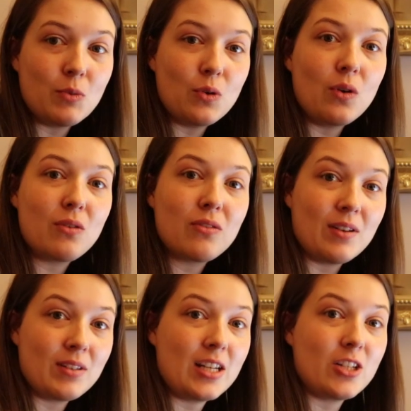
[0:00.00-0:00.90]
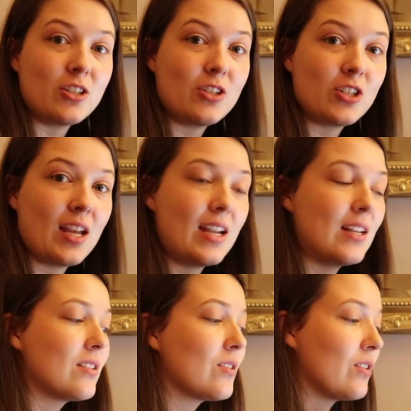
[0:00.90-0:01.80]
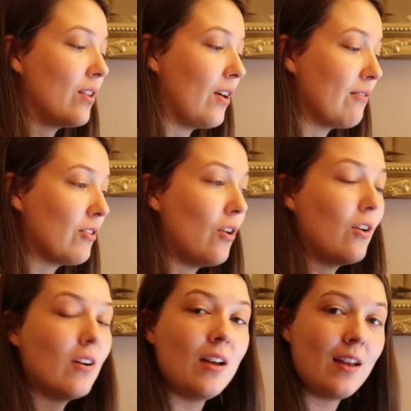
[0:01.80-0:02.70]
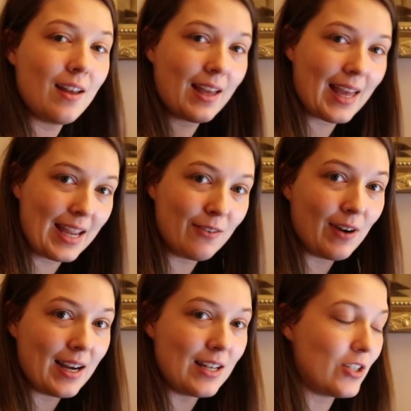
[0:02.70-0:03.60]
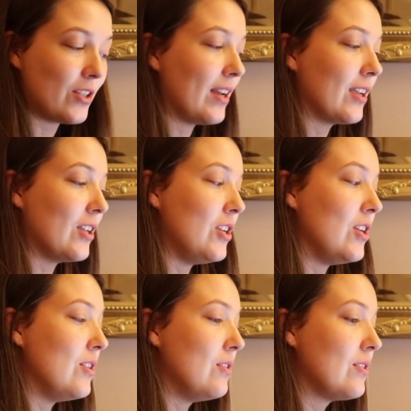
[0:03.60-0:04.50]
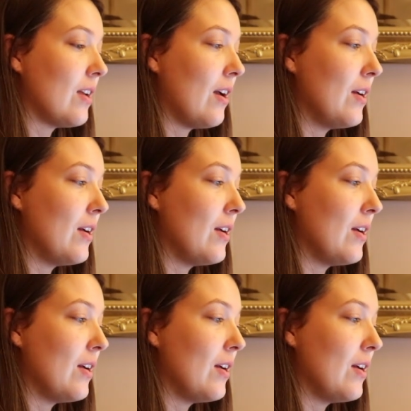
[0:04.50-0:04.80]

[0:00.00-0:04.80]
more foundation shades so that I've got a range that I can use